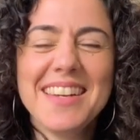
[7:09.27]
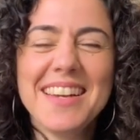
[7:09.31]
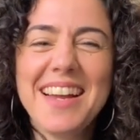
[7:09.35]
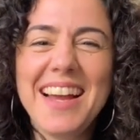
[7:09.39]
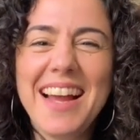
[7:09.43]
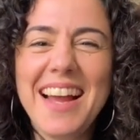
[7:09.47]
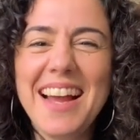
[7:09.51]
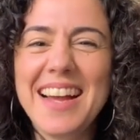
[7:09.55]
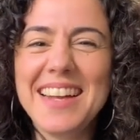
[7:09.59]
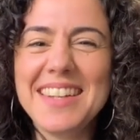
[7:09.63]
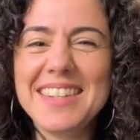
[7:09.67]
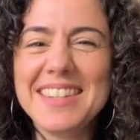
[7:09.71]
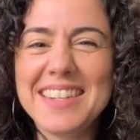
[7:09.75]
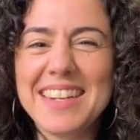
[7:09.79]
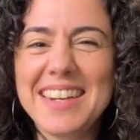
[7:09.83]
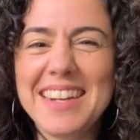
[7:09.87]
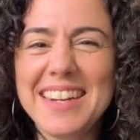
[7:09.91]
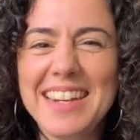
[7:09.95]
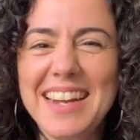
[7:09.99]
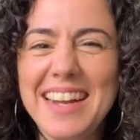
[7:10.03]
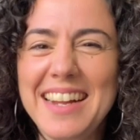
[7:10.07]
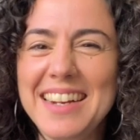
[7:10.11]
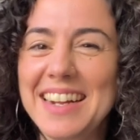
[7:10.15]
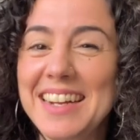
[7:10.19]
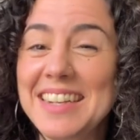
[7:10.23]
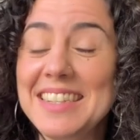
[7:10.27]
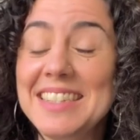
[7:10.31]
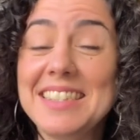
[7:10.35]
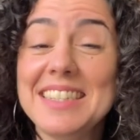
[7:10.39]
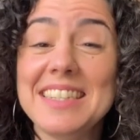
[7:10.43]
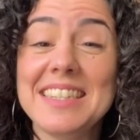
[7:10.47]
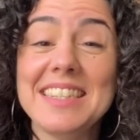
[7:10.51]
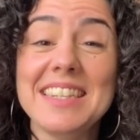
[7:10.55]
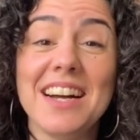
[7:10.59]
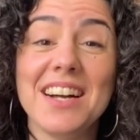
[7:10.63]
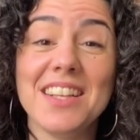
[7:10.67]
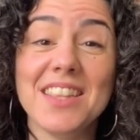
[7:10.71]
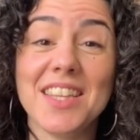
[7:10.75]
And I did
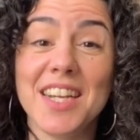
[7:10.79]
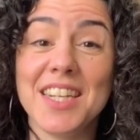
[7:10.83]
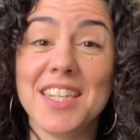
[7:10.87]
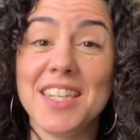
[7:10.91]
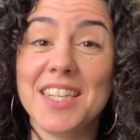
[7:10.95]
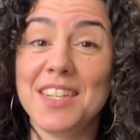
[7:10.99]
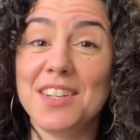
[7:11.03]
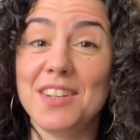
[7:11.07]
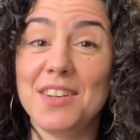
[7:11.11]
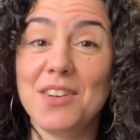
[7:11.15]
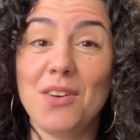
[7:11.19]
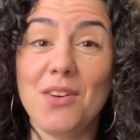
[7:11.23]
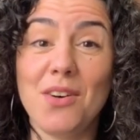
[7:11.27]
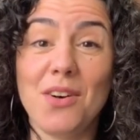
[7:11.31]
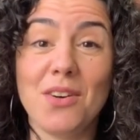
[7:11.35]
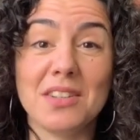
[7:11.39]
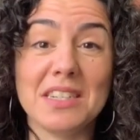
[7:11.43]
not like it at all.